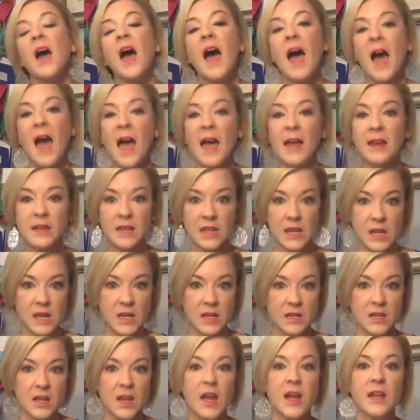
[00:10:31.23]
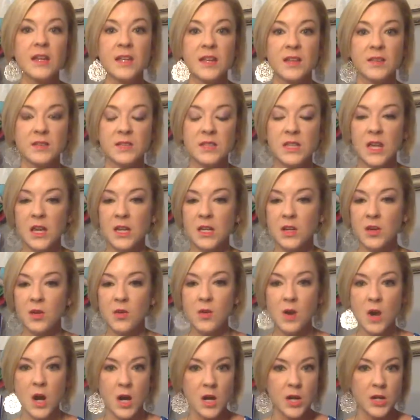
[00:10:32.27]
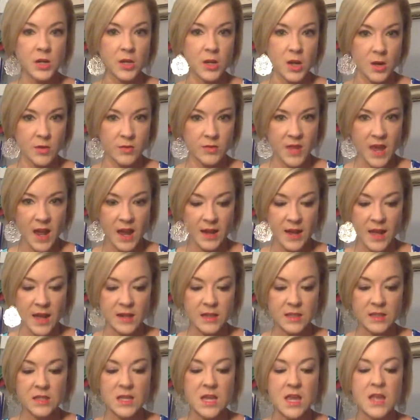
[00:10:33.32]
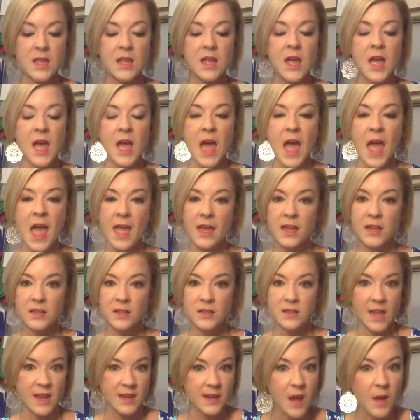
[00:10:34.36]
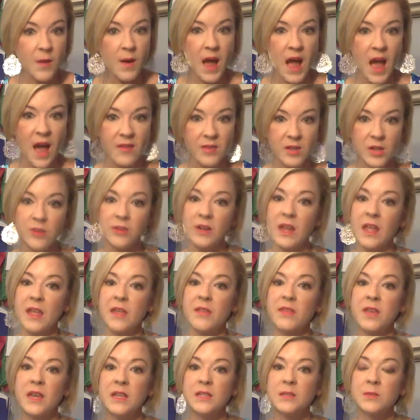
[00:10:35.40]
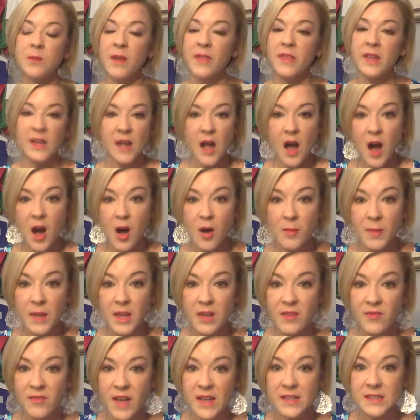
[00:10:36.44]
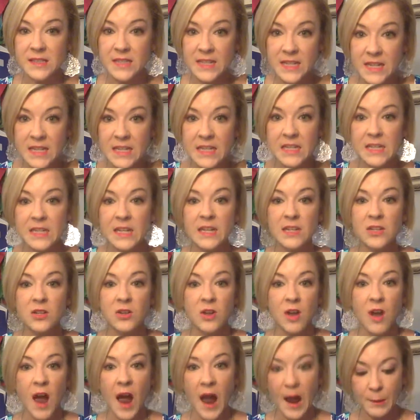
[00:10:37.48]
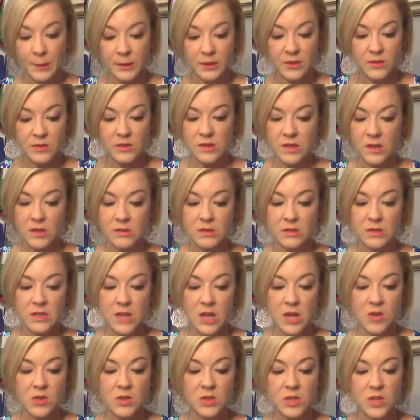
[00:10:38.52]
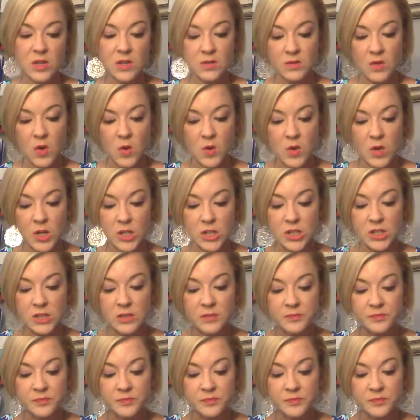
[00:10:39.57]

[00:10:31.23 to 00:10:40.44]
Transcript: I need a gift set, or, that kind of thing. And they know I have it on hand. That's why they call me. If I didn't, I would lose those sales, of course.